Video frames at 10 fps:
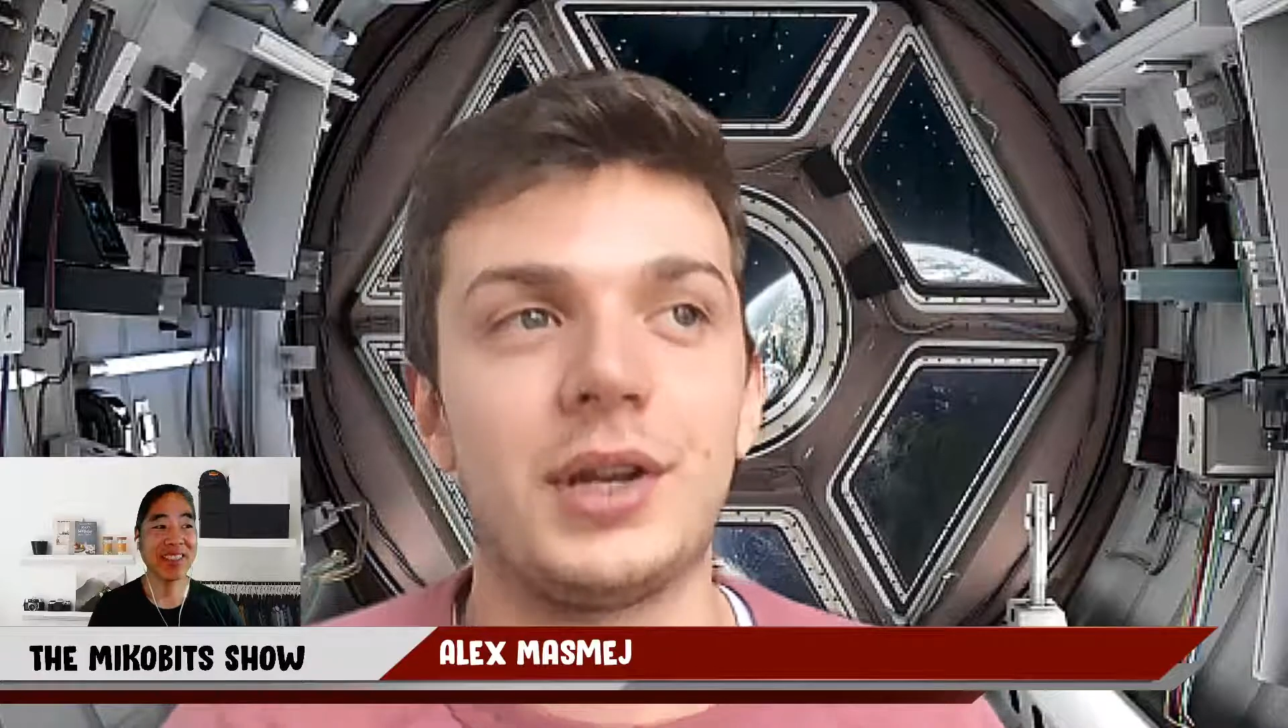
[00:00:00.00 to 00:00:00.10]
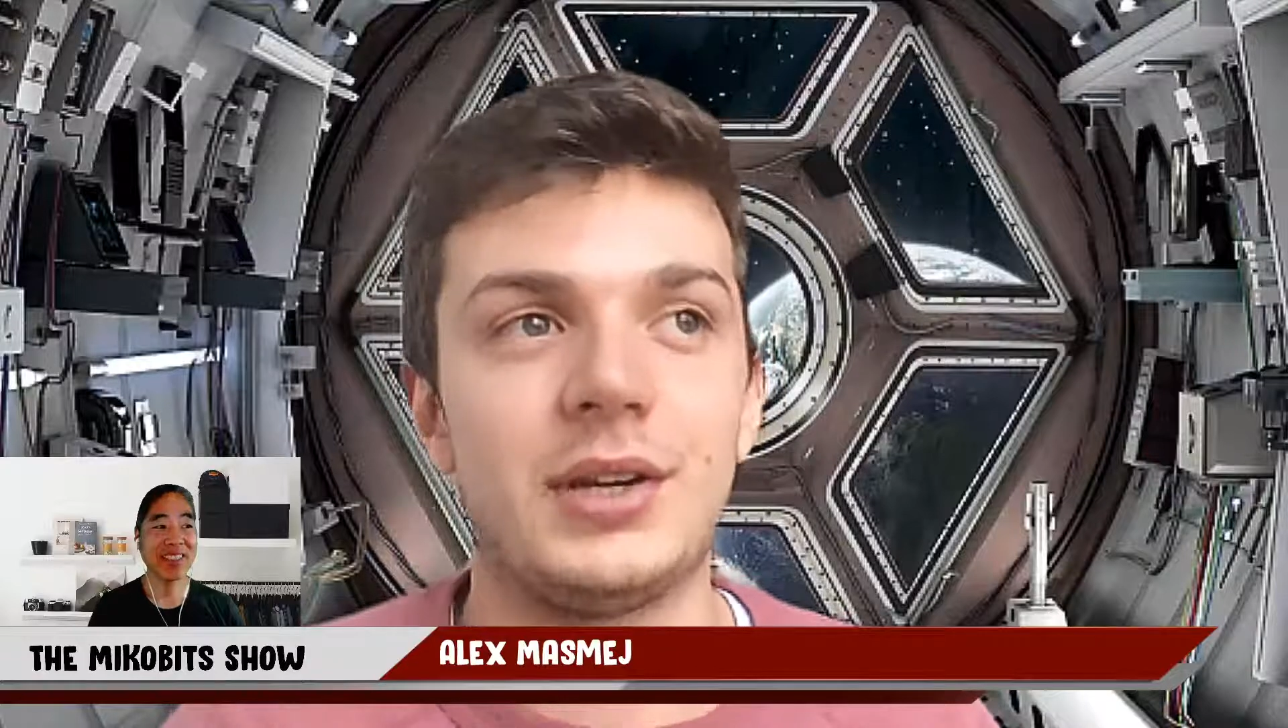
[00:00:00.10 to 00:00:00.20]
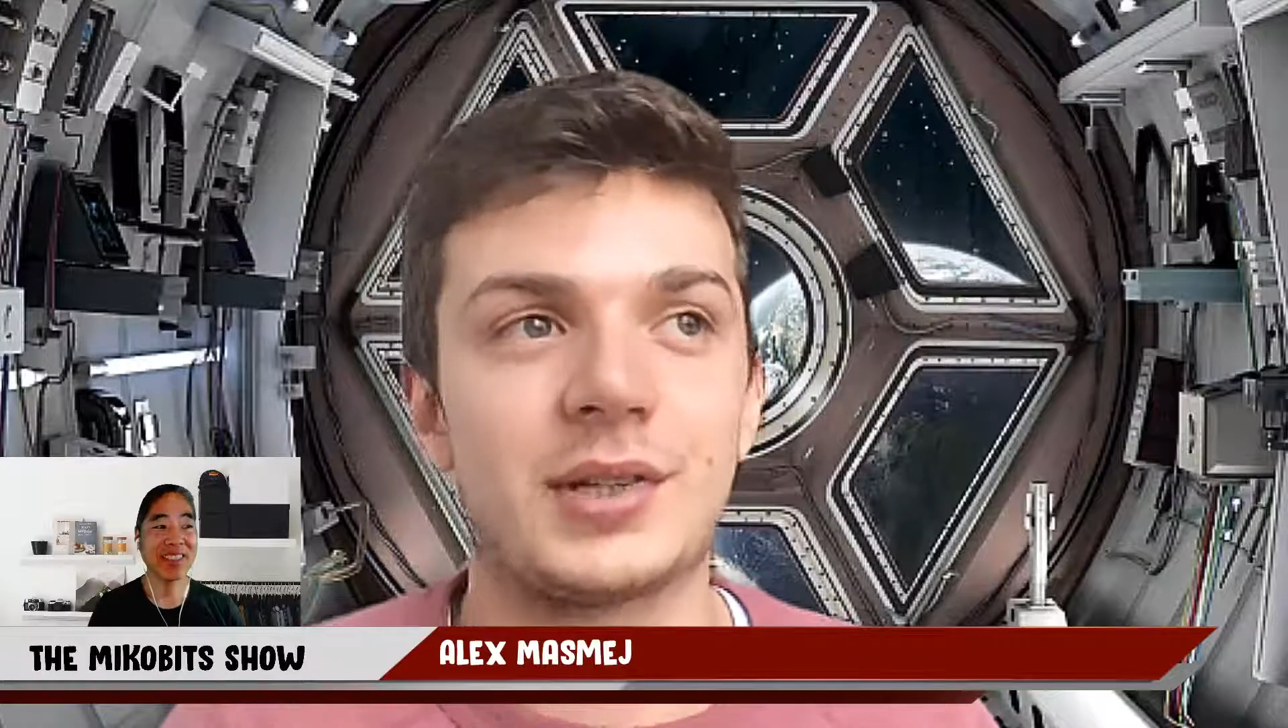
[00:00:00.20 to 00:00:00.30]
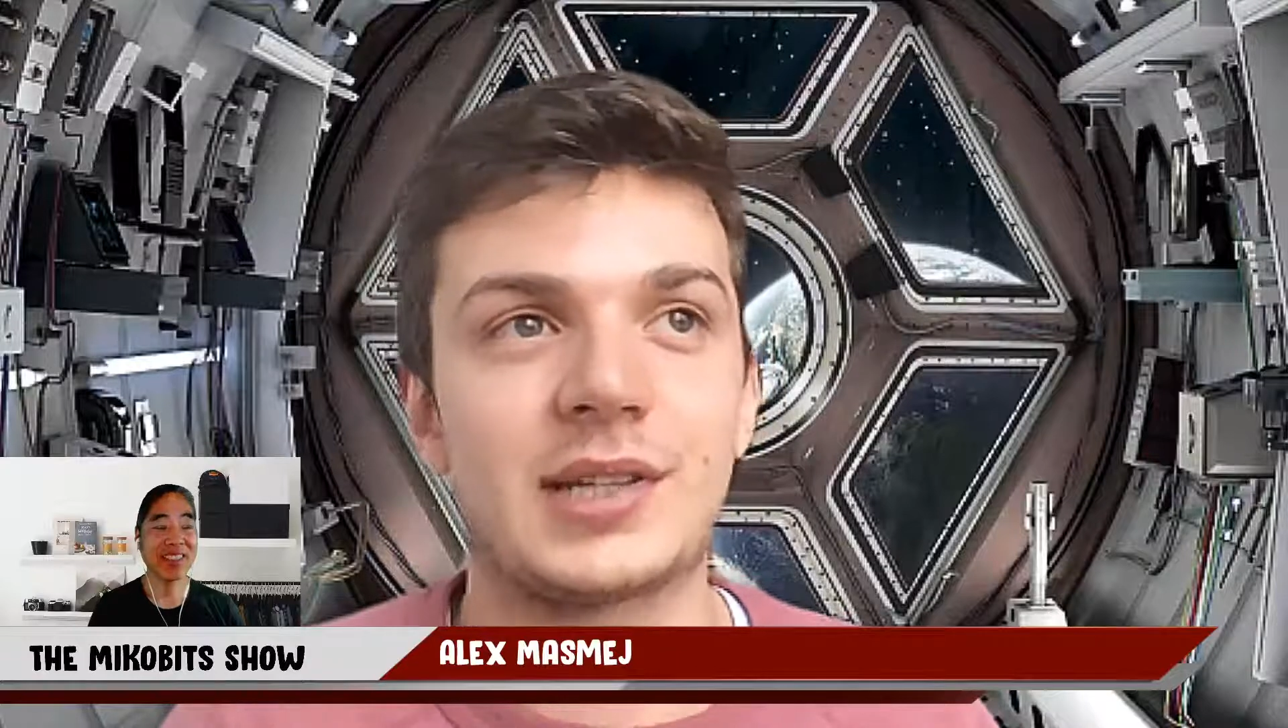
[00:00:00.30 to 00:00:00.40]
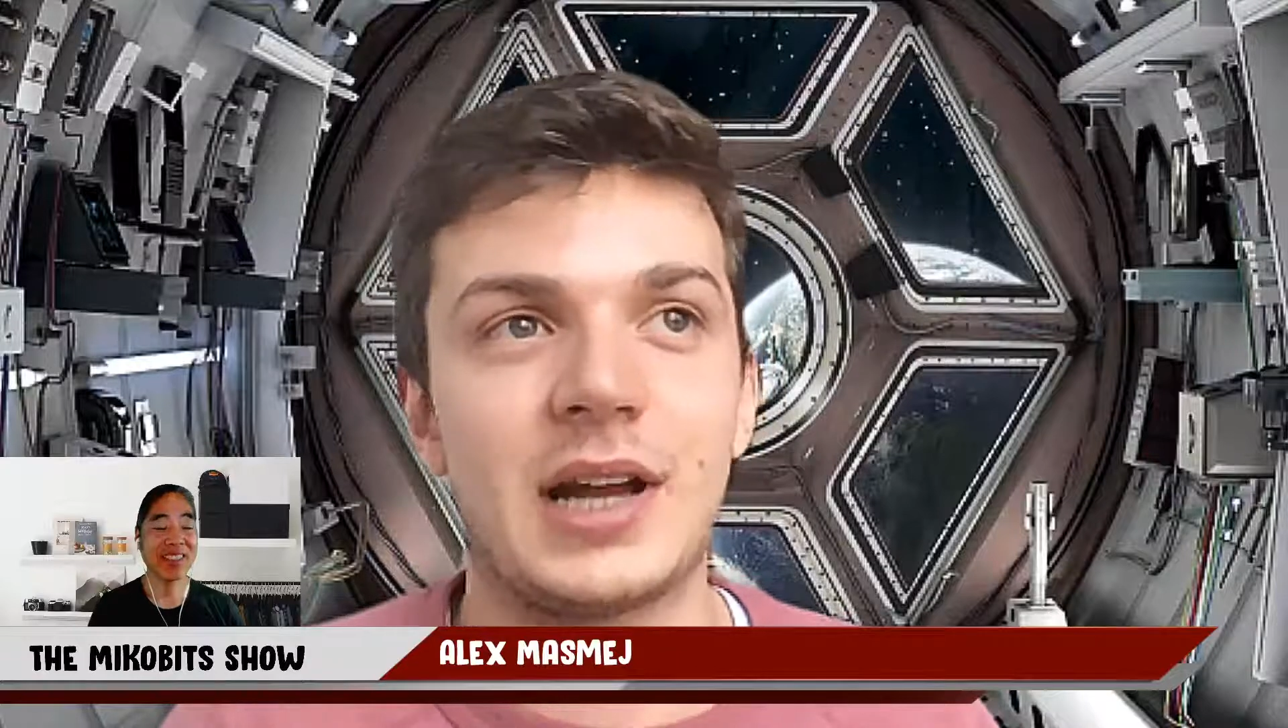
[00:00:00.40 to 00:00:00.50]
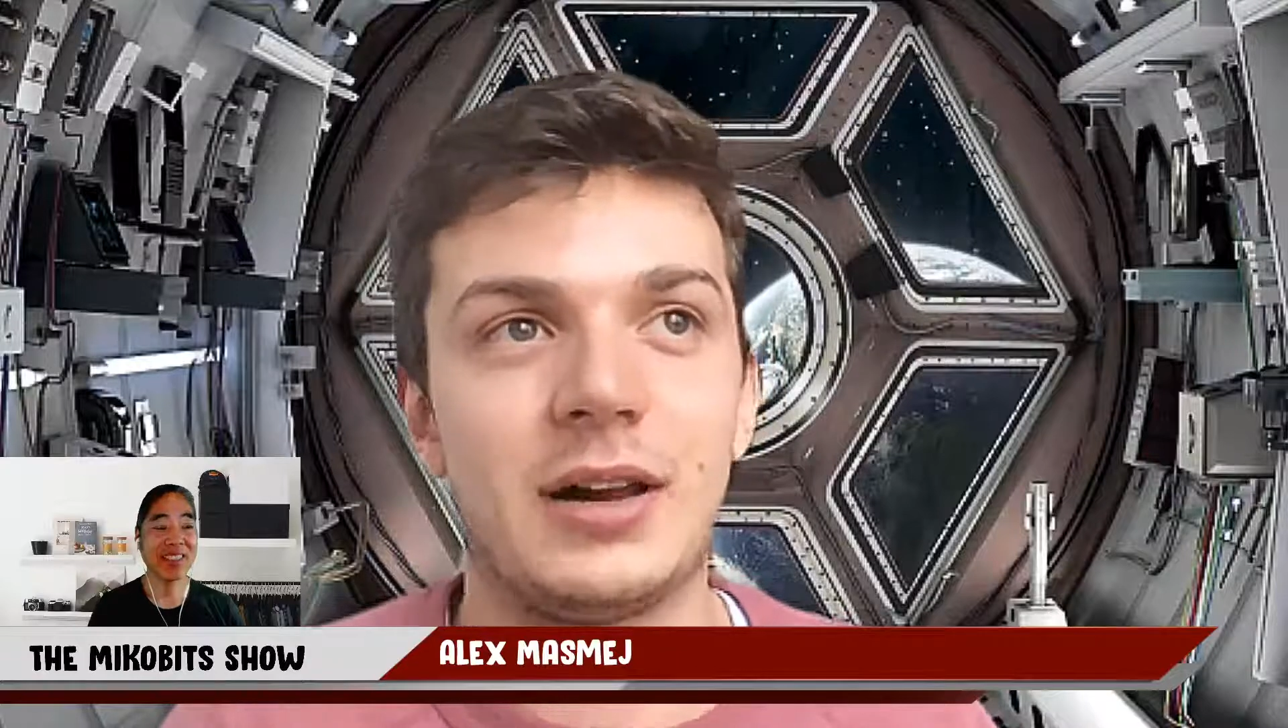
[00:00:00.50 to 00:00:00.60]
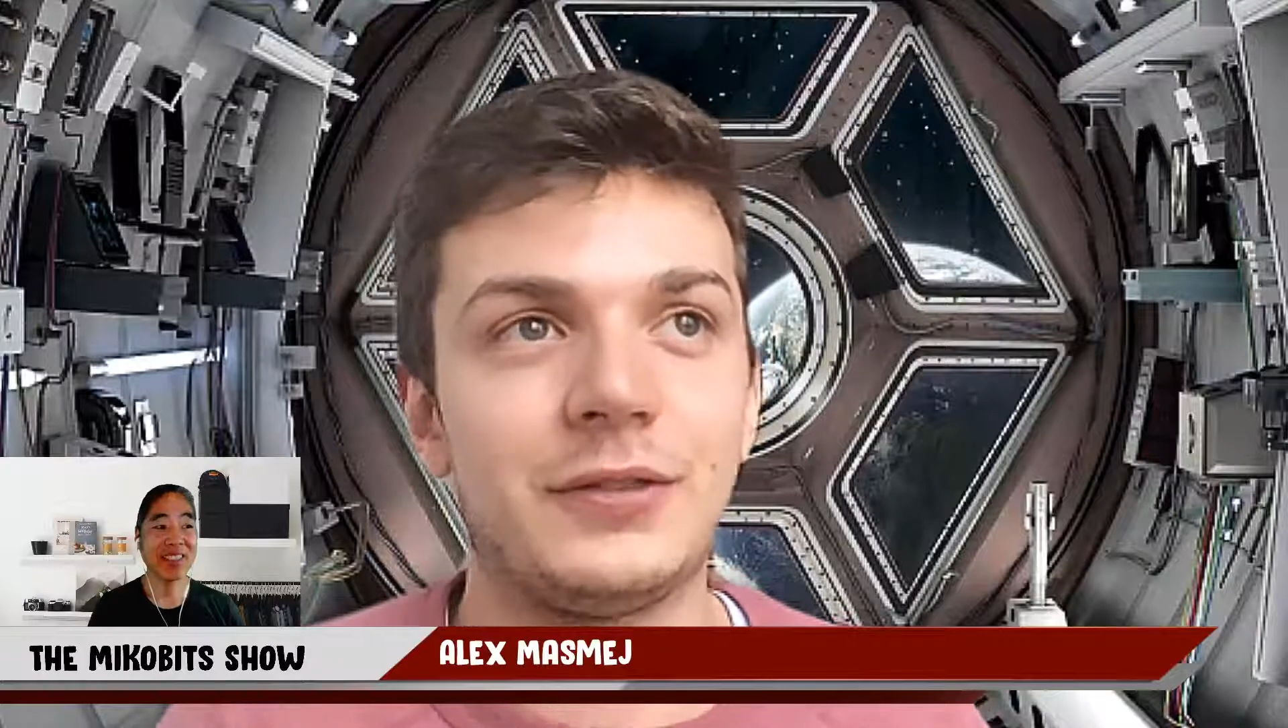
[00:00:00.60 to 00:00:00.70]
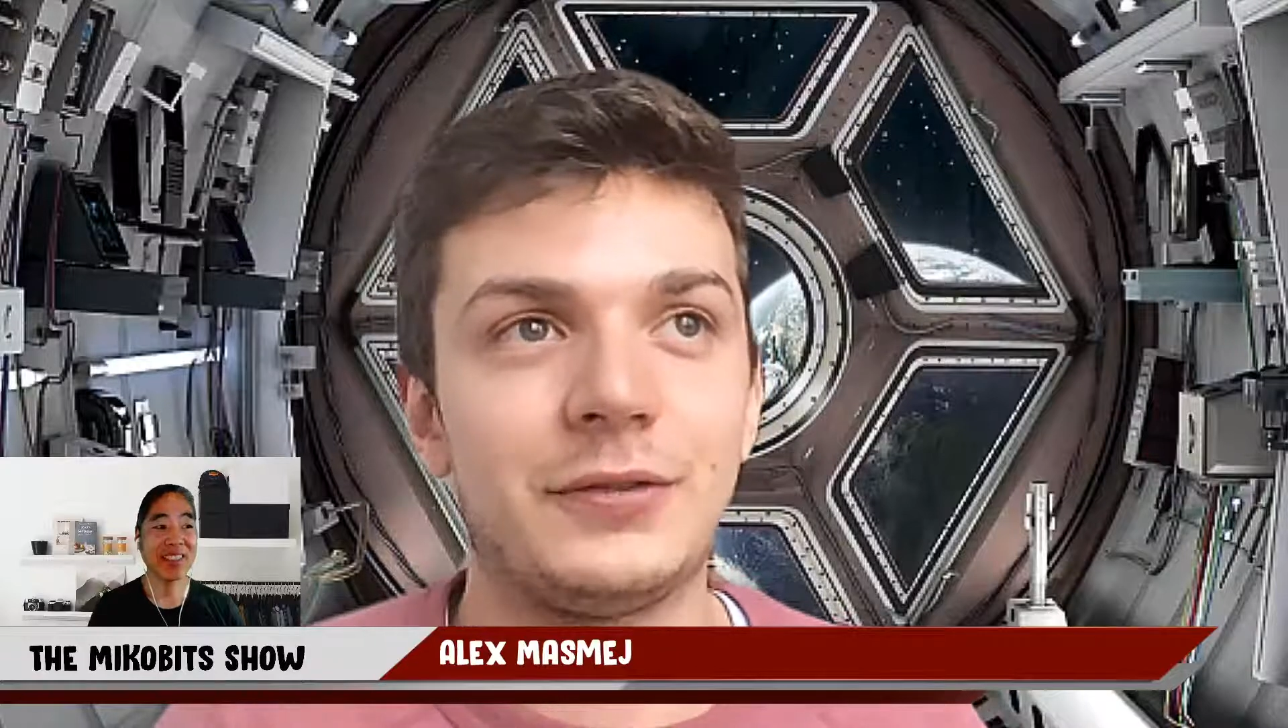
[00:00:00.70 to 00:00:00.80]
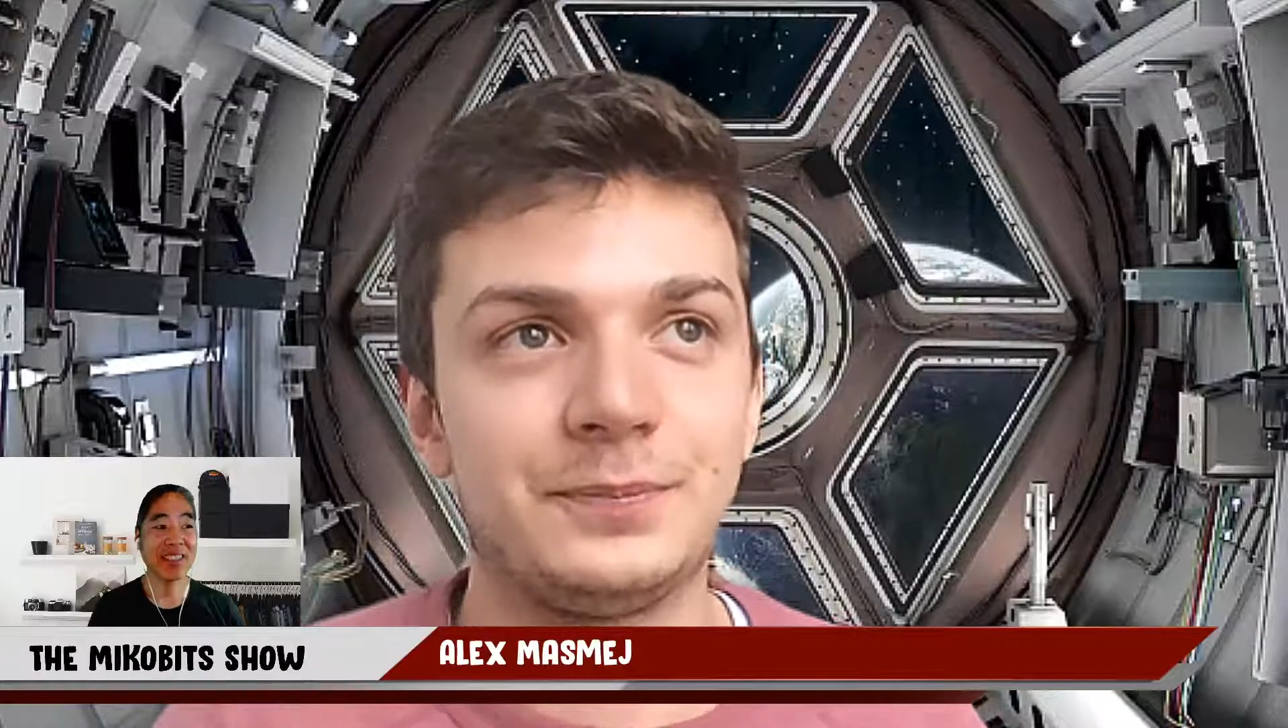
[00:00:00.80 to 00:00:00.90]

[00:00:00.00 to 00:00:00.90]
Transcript: yourself,